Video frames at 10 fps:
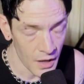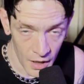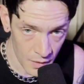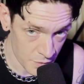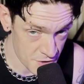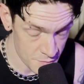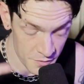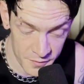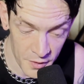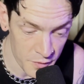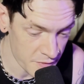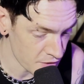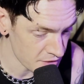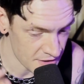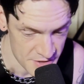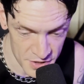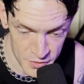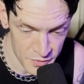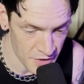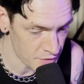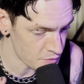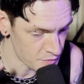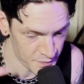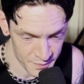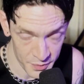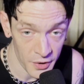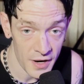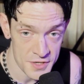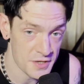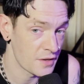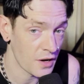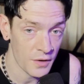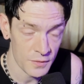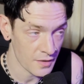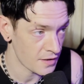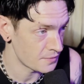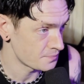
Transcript: And we're just revolving on that 2-note progression the whole time.